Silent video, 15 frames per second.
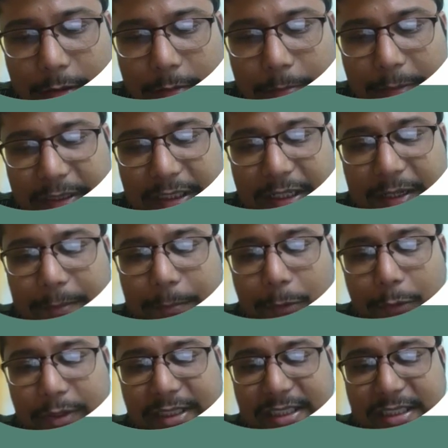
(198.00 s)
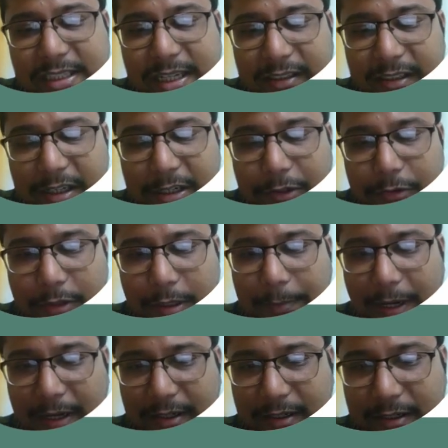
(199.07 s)
methylene blue is injected into the
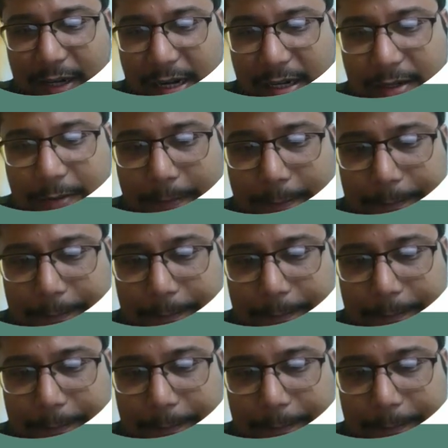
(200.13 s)
bladder, right?